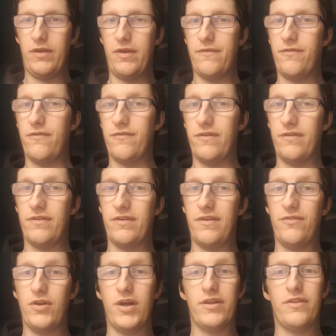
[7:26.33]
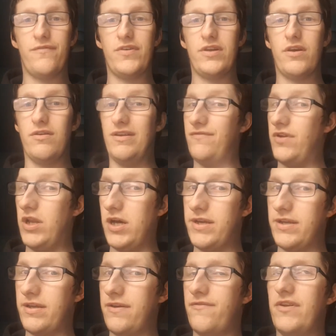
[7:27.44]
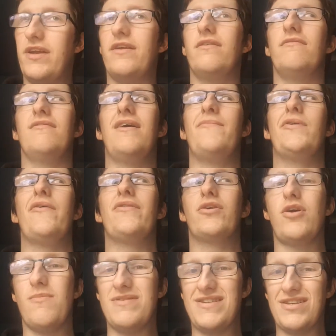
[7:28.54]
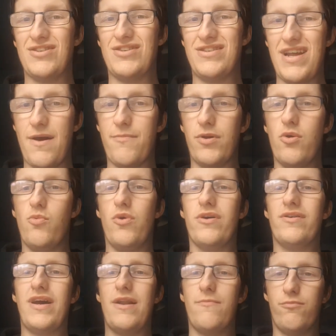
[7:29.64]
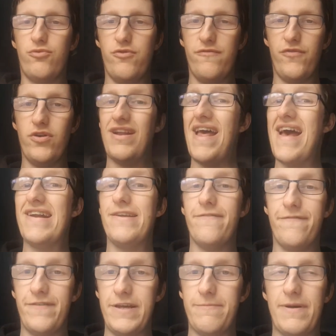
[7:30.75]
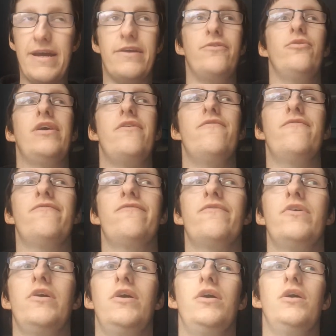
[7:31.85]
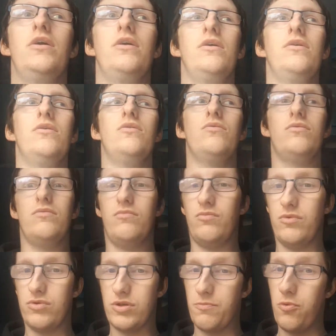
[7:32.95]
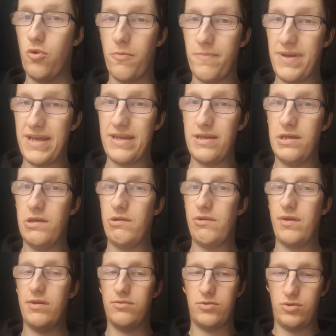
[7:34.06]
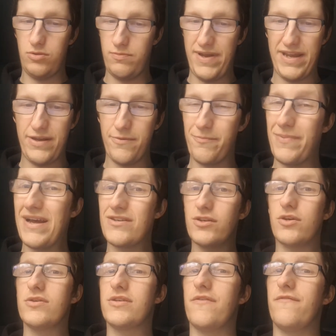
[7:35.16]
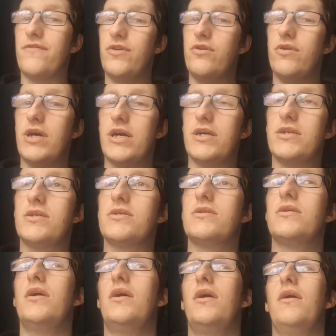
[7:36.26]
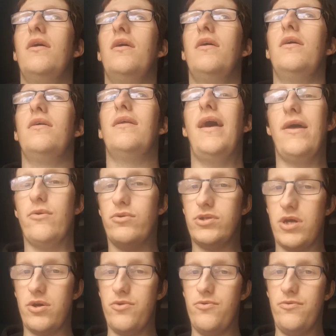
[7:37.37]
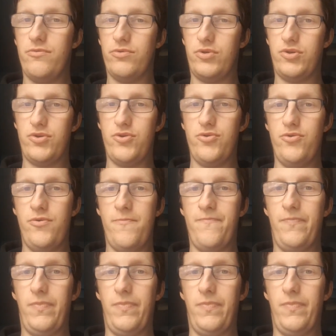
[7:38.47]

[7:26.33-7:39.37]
If you liked the video, leave a like. If you didn't, let me know in the comment section down below what I can improve on. Any feedback you give will support me into making better content for you guys, and also to